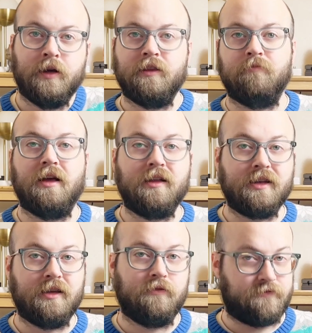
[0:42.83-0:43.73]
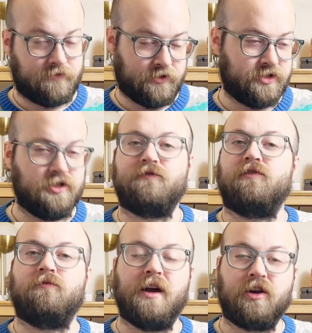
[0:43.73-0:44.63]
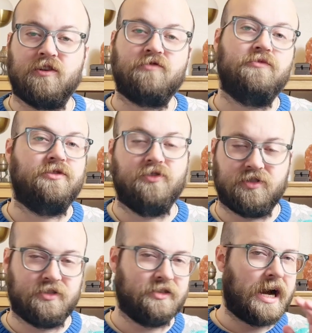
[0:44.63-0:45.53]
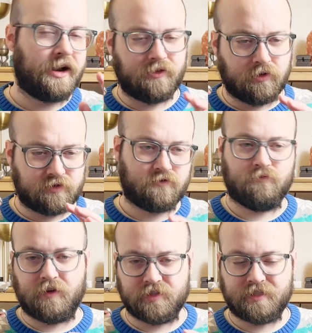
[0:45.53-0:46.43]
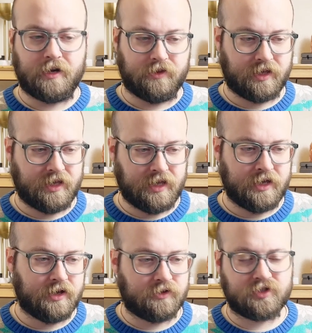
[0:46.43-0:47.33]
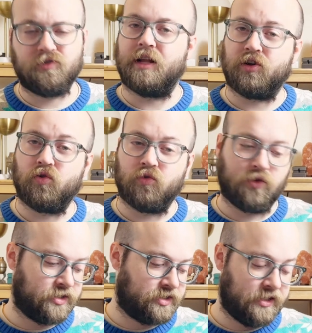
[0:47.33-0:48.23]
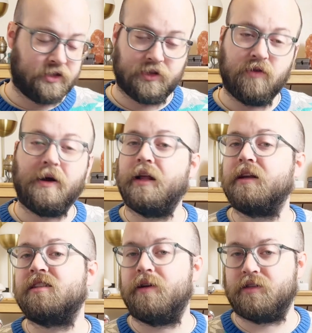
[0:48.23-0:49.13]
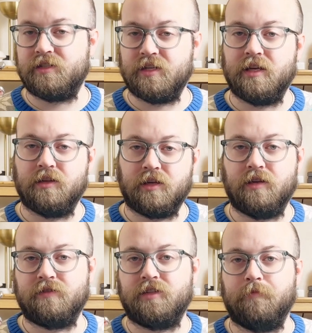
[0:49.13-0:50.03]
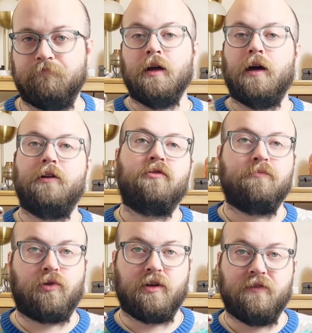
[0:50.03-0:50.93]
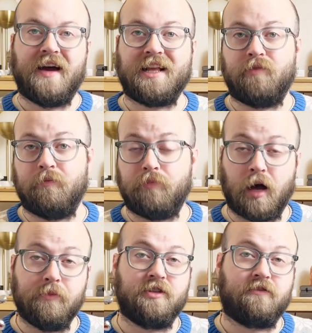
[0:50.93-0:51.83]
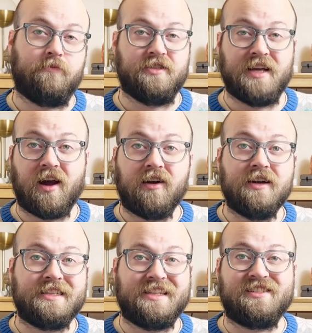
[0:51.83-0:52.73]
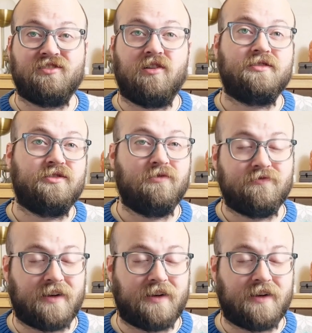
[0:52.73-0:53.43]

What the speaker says: The melody, for instance, for White Christmas uses a lot of notes from outside of the key and also a lot of chords that we might not expect to see in the key of C. Another important fact about pop music from this era is that the songs don't